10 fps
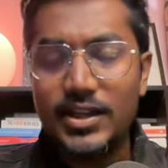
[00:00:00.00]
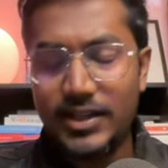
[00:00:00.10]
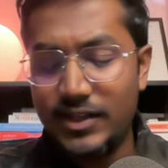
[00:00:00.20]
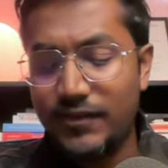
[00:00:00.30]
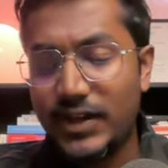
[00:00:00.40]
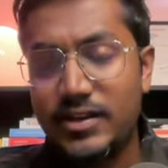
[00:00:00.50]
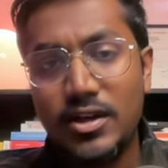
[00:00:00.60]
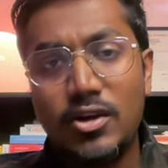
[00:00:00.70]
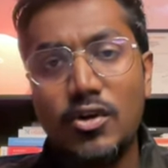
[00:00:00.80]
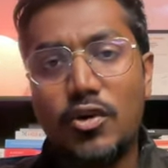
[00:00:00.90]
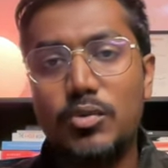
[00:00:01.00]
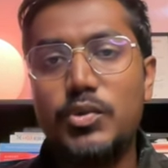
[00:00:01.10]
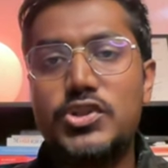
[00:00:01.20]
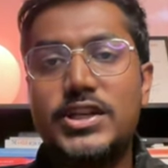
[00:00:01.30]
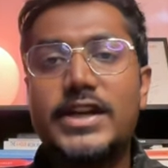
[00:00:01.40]
In fact,
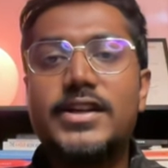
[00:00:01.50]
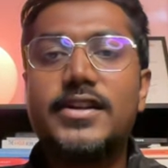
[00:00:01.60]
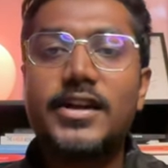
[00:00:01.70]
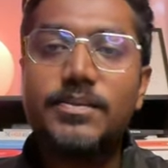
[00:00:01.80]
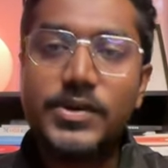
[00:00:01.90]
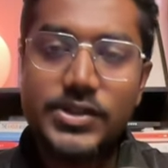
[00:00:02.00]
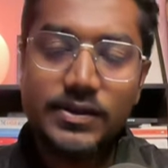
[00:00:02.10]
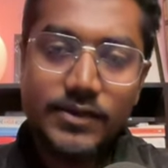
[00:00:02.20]
almost 99% of